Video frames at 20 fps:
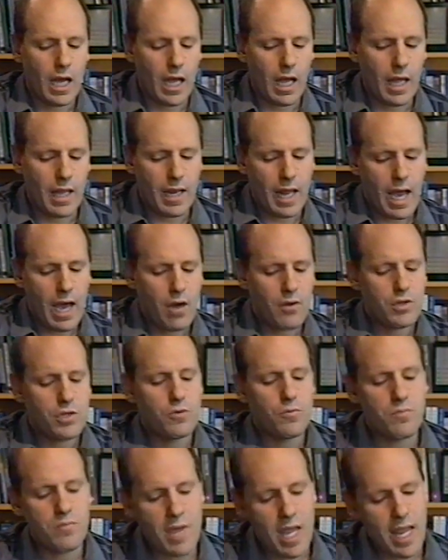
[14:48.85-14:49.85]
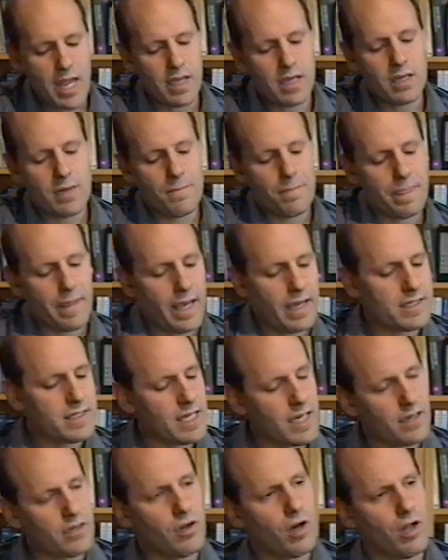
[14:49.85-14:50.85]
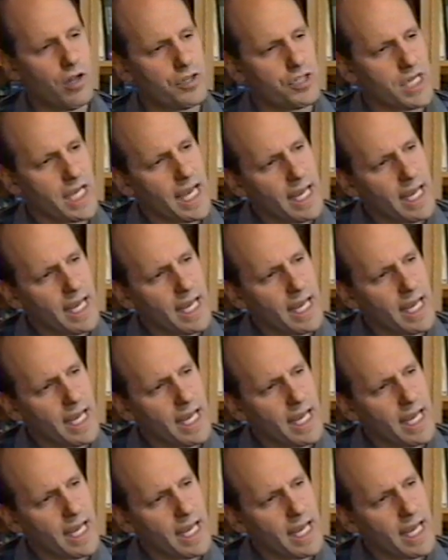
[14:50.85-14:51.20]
And how do you make a technology,